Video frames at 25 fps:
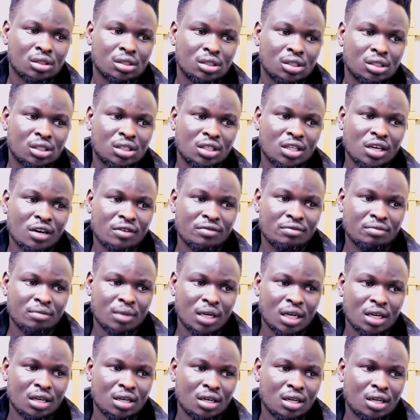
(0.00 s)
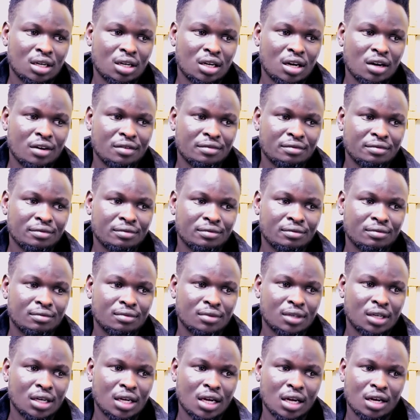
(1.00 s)
stuff, man. I love
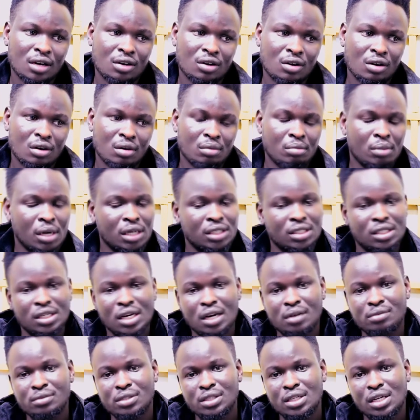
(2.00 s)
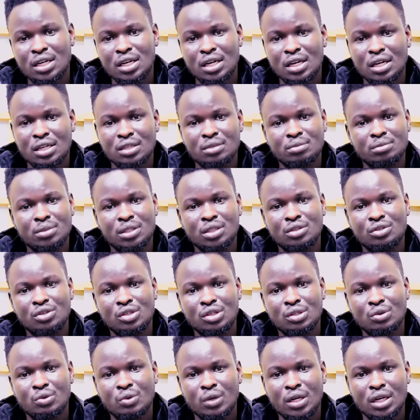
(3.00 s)
Leno, but Ramsdale has been
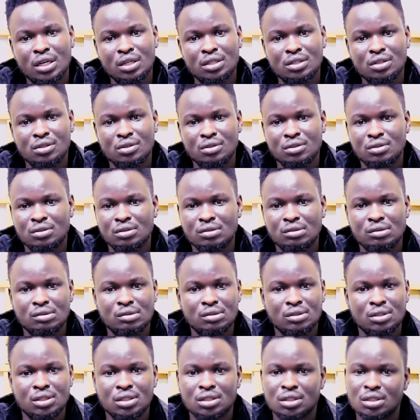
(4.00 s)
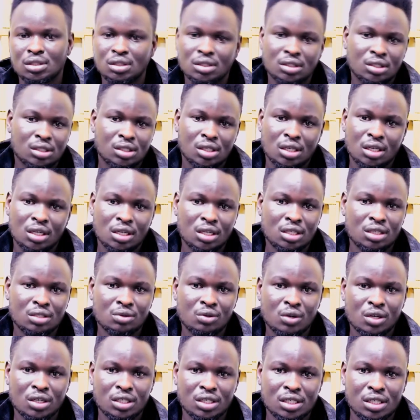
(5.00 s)
doing well, so it is
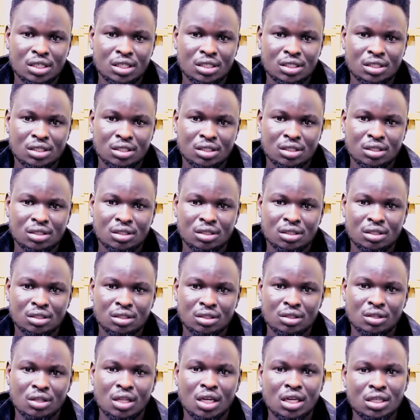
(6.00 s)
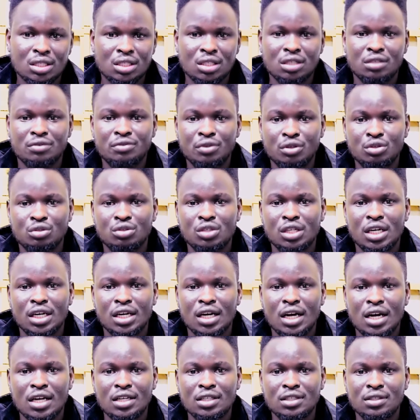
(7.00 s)
what it is. So that's it for today,
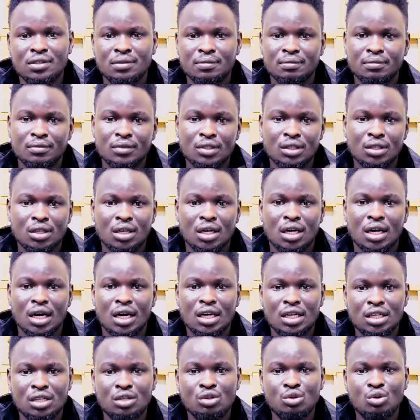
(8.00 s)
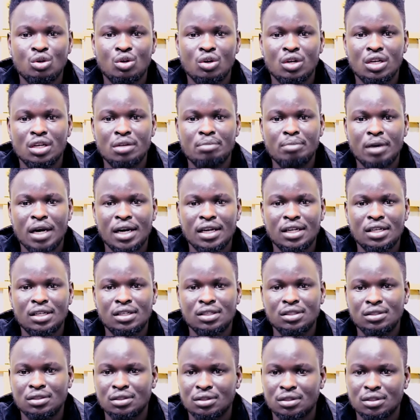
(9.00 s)
guys. Kalidou
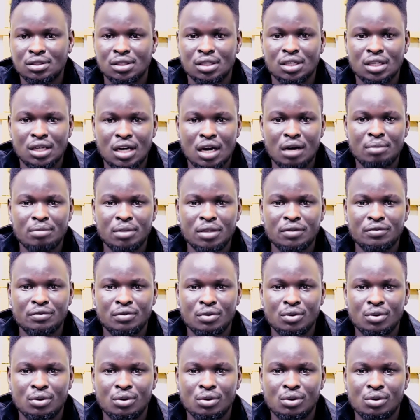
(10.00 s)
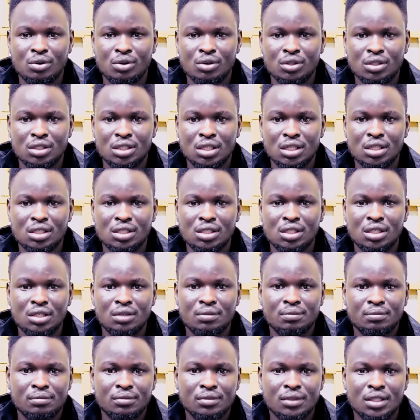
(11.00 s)
Koulibaly incoming for
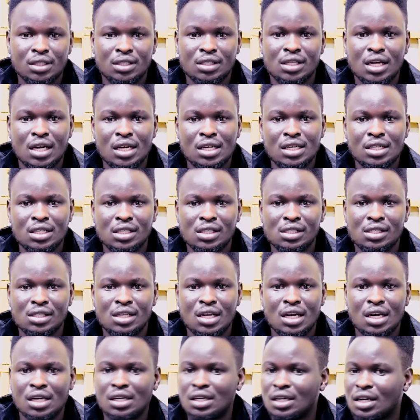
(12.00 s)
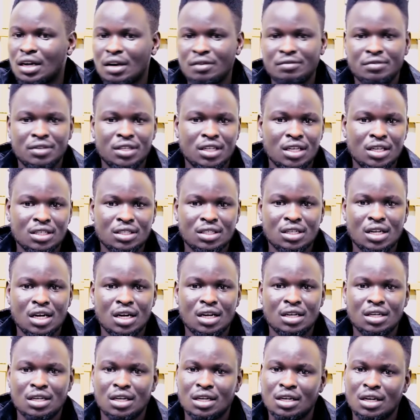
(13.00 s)
Chelsea. Sterling is done, Raphinha is
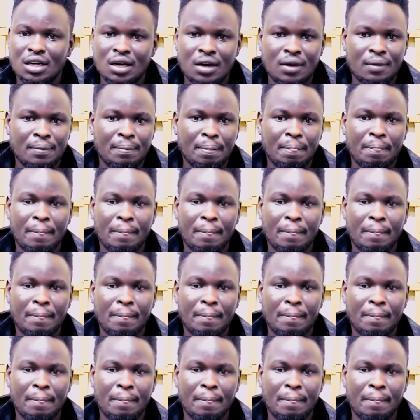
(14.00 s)
done, and uh,